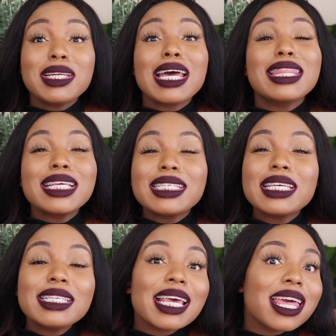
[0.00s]
yeah, this
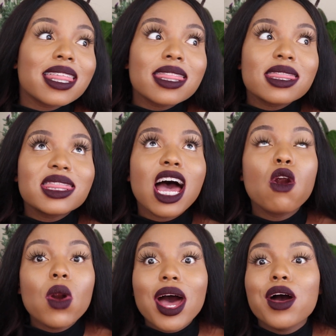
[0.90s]
is a
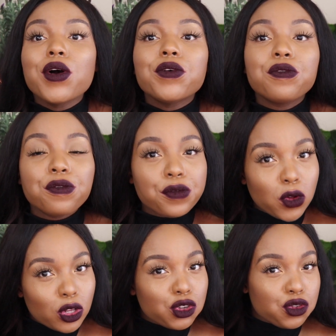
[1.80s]
thorough
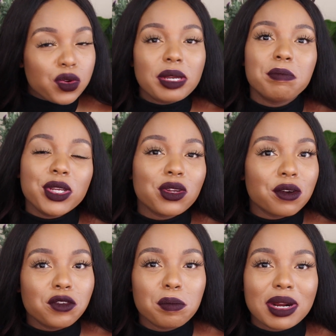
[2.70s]
full treatment
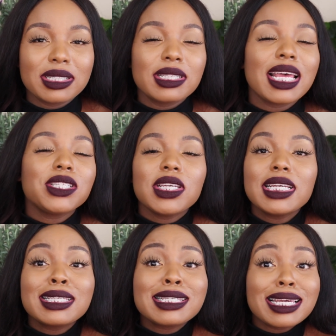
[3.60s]
of your brushes. As you
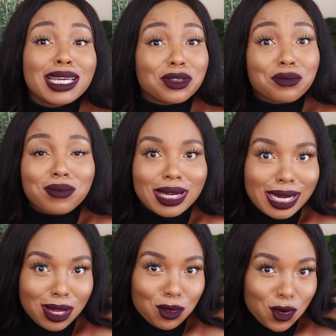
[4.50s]
can see, it's
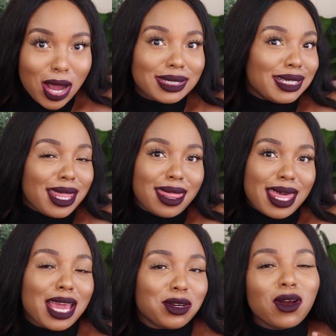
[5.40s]
really not
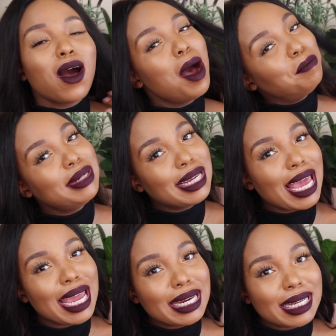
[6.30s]
that
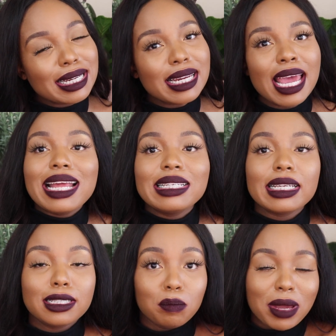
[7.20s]
complicated,
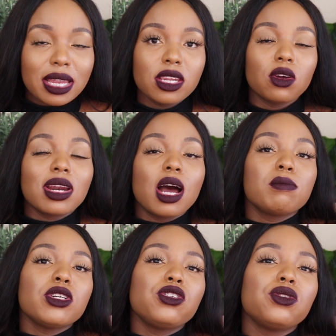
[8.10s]
and depending on how
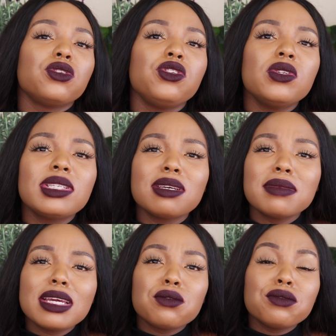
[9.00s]
much you use them, it